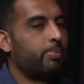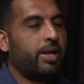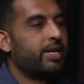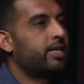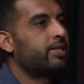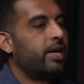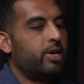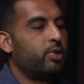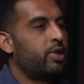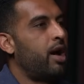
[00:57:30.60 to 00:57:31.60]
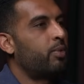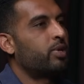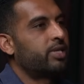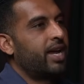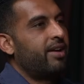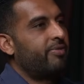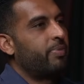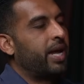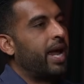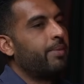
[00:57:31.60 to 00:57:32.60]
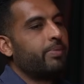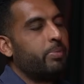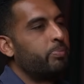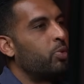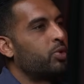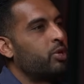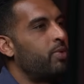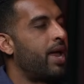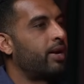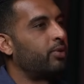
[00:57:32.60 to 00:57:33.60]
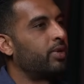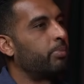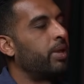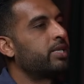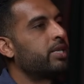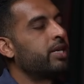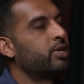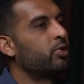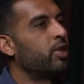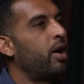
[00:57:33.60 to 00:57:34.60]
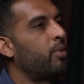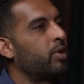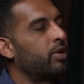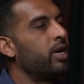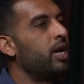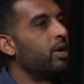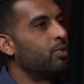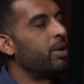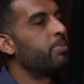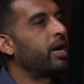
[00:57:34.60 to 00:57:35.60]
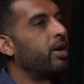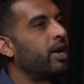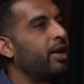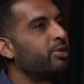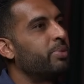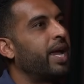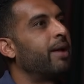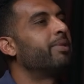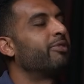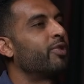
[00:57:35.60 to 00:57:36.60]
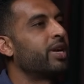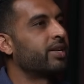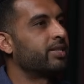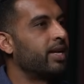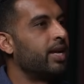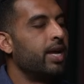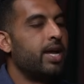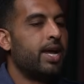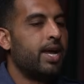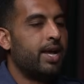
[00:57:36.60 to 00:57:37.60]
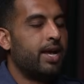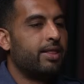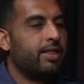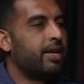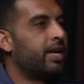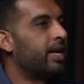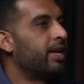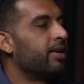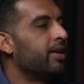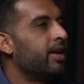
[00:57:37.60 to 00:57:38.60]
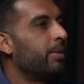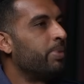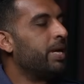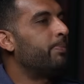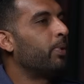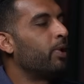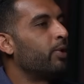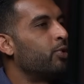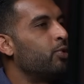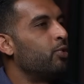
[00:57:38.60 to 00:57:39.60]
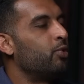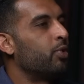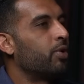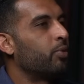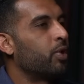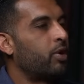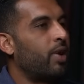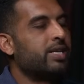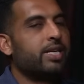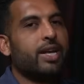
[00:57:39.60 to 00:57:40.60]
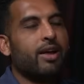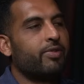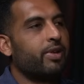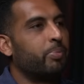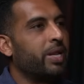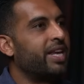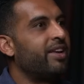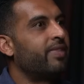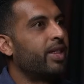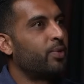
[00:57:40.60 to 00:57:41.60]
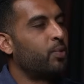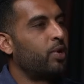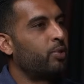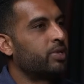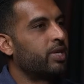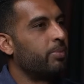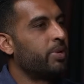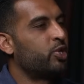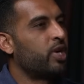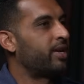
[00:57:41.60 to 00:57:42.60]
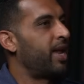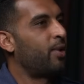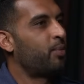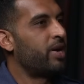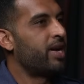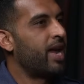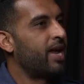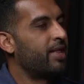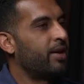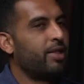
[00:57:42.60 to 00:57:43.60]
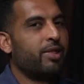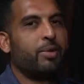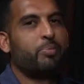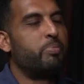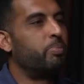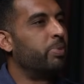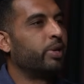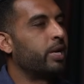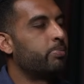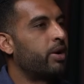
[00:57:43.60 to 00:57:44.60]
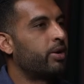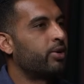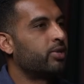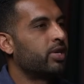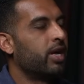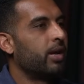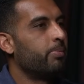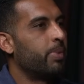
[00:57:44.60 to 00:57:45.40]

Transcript: The places that you thought were safe became the most tyrannical. The places that you thought were run by cartels became the freest. The people who were crazy enough to believe that the world was going to be shut down one day and they're building bunkers